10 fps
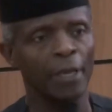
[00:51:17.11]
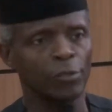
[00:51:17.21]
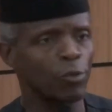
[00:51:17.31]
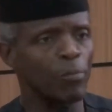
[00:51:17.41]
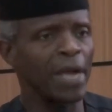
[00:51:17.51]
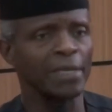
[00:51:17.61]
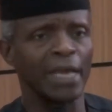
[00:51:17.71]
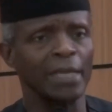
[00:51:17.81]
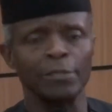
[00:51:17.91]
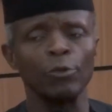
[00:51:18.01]
So banks
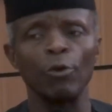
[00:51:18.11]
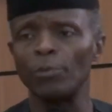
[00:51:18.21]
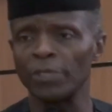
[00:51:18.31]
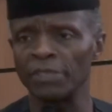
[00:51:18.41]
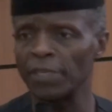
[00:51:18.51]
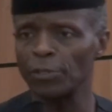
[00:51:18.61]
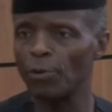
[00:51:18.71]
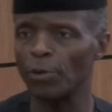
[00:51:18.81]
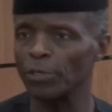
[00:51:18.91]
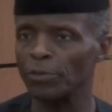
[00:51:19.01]
had no
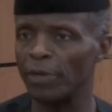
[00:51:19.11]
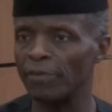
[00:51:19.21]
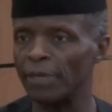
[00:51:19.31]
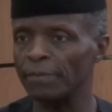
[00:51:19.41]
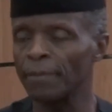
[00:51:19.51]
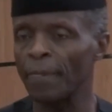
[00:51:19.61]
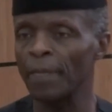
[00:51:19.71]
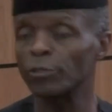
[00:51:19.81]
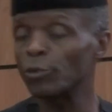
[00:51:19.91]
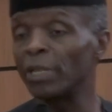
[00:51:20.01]
motivation whatsoever
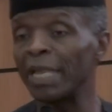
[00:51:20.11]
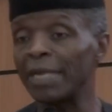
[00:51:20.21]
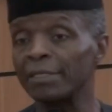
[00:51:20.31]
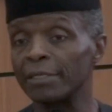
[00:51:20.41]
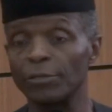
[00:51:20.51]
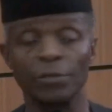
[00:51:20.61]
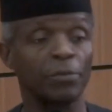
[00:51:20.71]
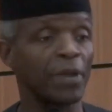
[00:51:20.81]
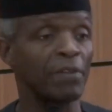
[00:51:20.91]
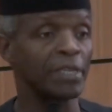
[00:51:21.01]
to lend to
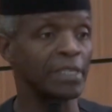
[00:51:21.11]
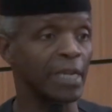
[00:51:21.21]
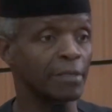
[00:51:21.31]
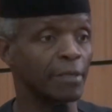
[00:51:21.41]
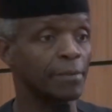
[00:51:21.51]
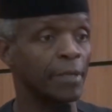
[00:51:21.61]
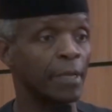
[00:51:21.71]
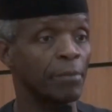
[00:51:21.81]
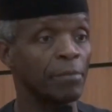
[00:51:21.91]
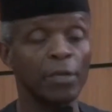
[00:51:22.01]
the private sector
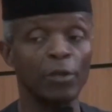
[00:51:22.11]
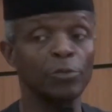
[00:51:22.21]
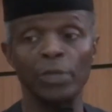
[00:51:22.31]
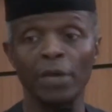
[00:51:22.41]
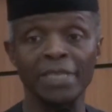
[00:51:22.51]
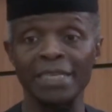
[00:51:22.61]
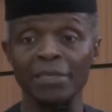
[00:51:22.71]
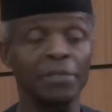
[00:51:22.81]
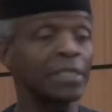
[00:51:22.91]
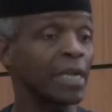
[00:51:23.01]
because without
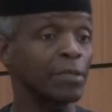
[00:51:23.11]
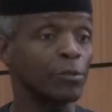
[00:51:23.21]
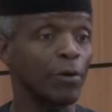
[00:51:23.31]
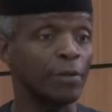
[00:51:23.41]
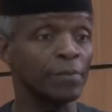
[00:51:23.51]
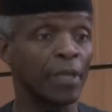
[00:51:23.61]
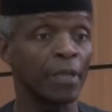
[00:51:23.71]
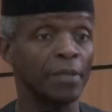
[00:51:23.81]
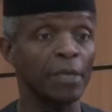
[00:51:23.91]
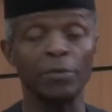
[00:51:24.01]
any risk at all,
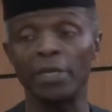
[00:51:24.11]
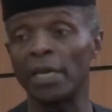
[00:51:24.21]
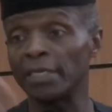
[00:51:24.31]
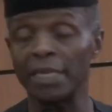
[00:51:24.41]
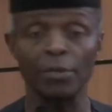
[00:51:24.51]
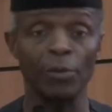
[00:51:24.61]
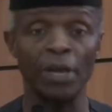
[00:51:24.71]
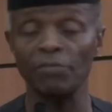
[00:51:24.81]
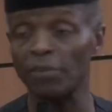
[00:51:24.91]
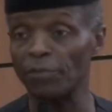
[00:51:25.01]
they could earn
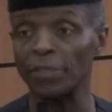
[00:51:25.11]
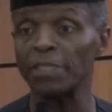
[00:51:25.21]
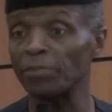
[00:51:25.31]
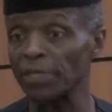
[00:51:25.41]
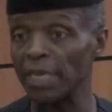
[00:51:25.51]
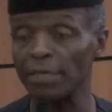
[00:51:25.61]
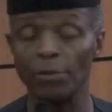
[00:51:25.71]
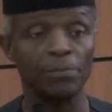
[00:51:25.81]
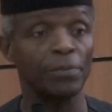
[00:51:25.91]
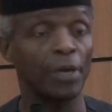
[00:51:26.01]
anywhere from 14%
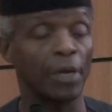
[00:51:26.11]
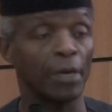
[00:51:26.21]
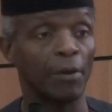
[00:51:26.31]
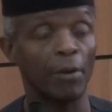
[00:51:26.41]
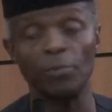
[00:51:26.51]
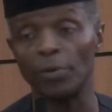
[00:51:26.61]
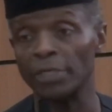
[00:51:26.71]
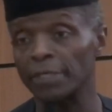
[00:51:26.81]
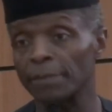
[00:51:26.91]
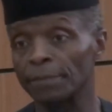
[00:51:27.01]
up, uh,
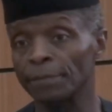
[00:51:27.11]
upwards.